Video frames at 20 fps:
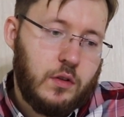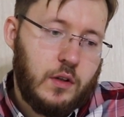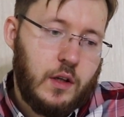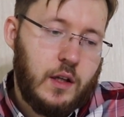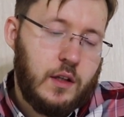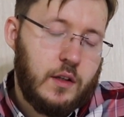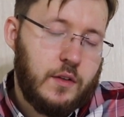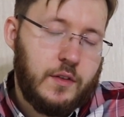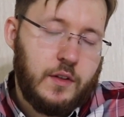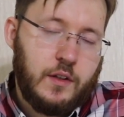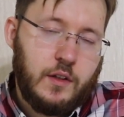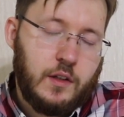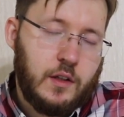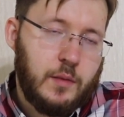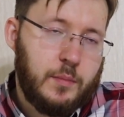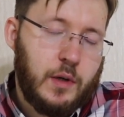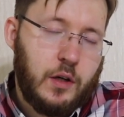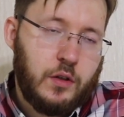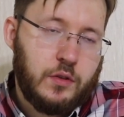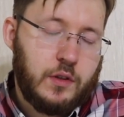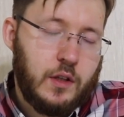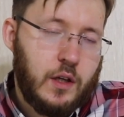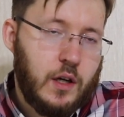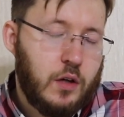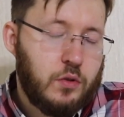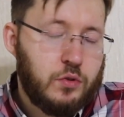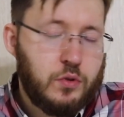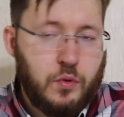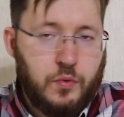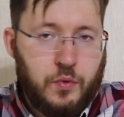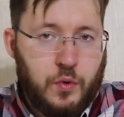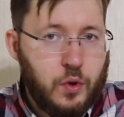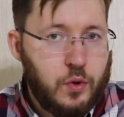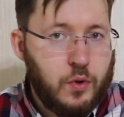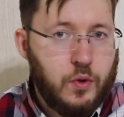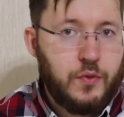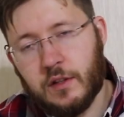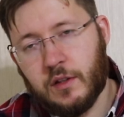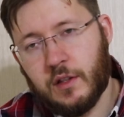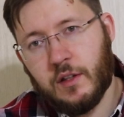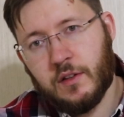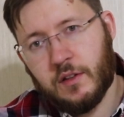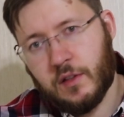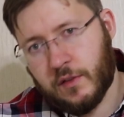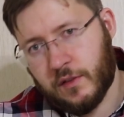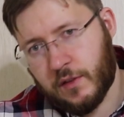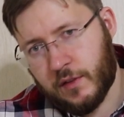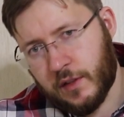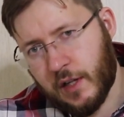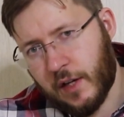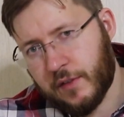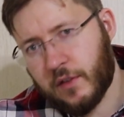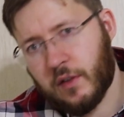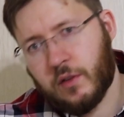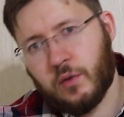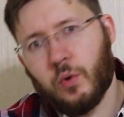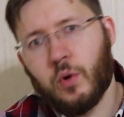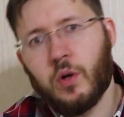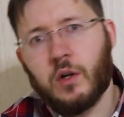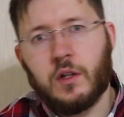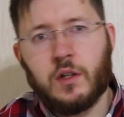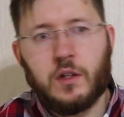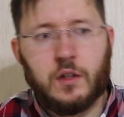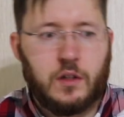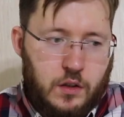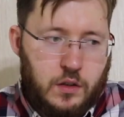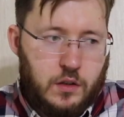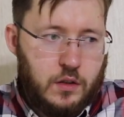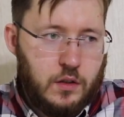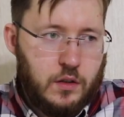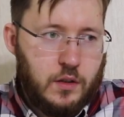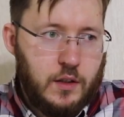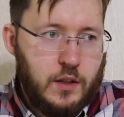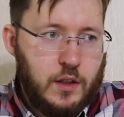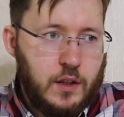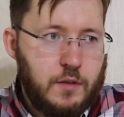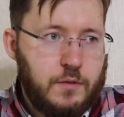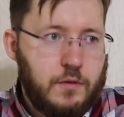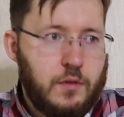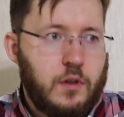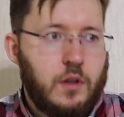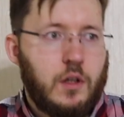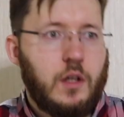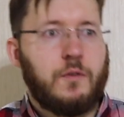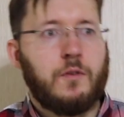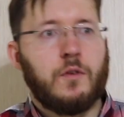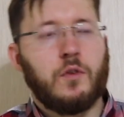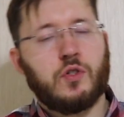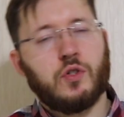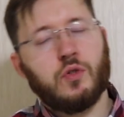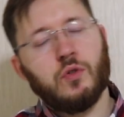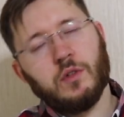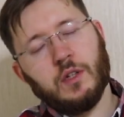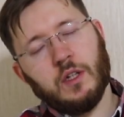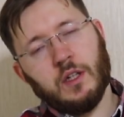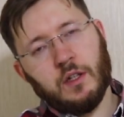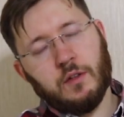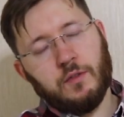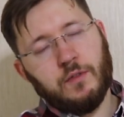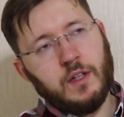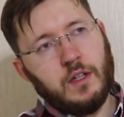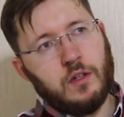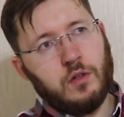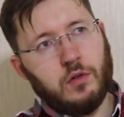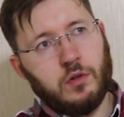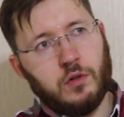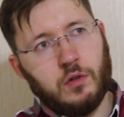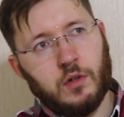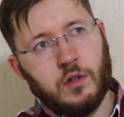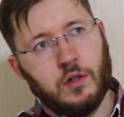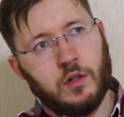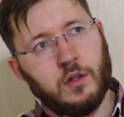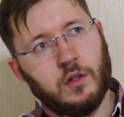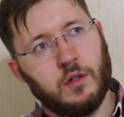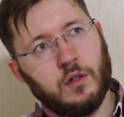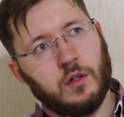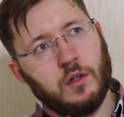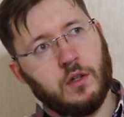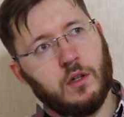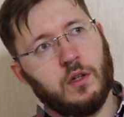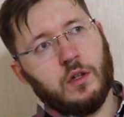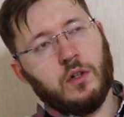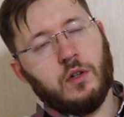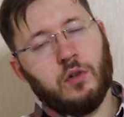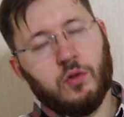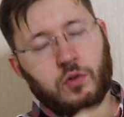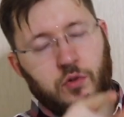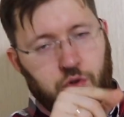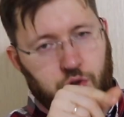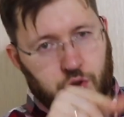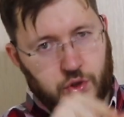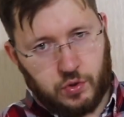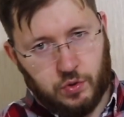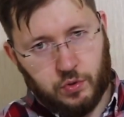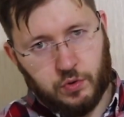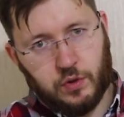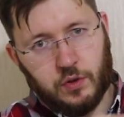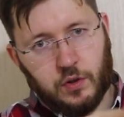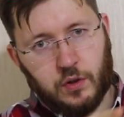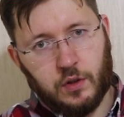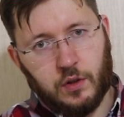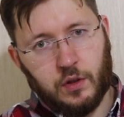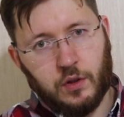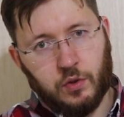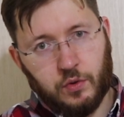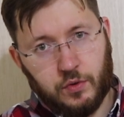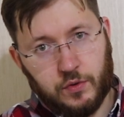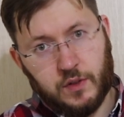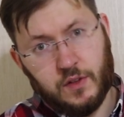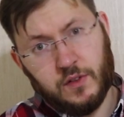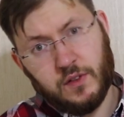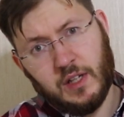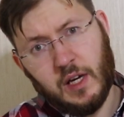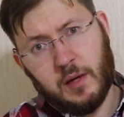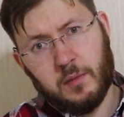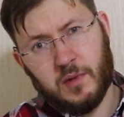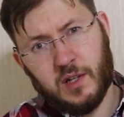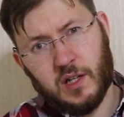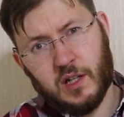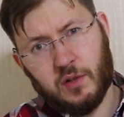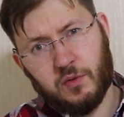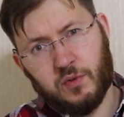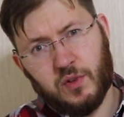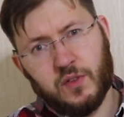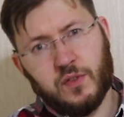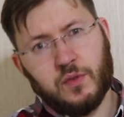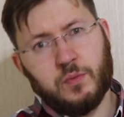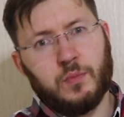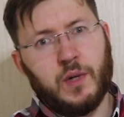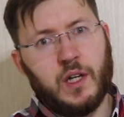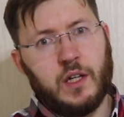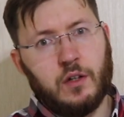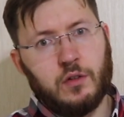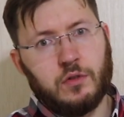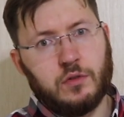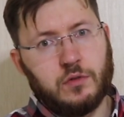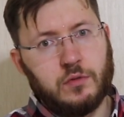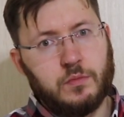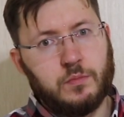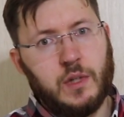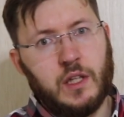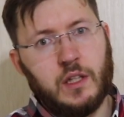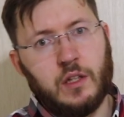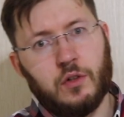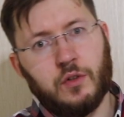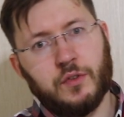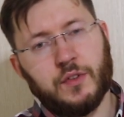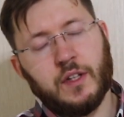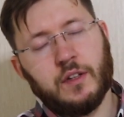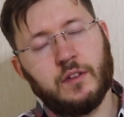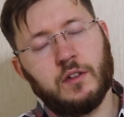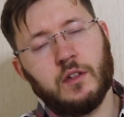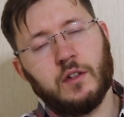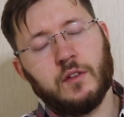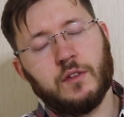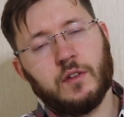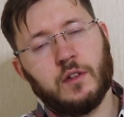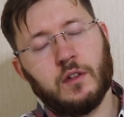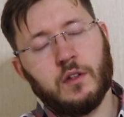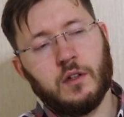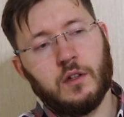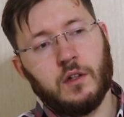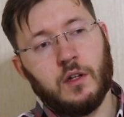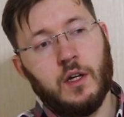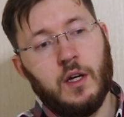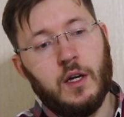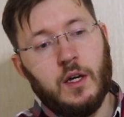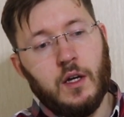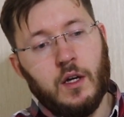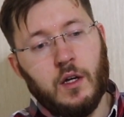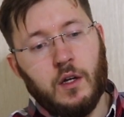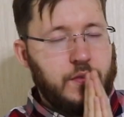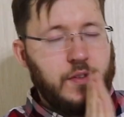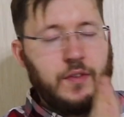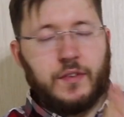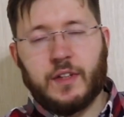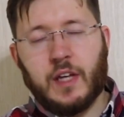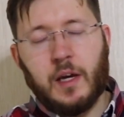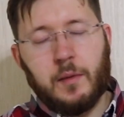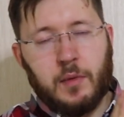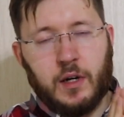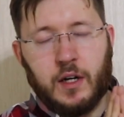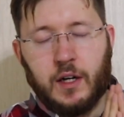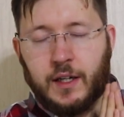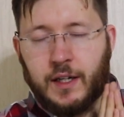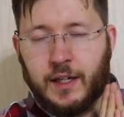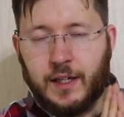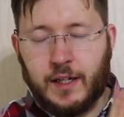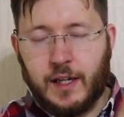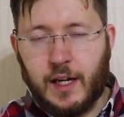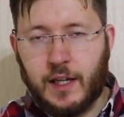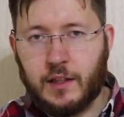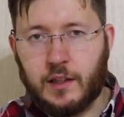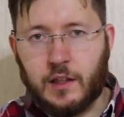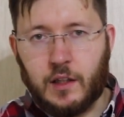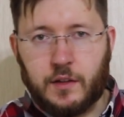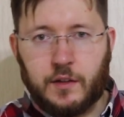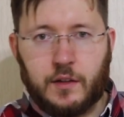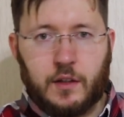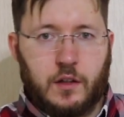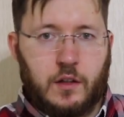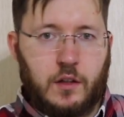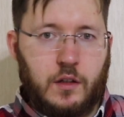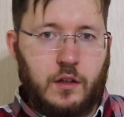anything about autofocus. Doesn't work. If you're shooting video, you should use this camera with manual settings. This camera cannot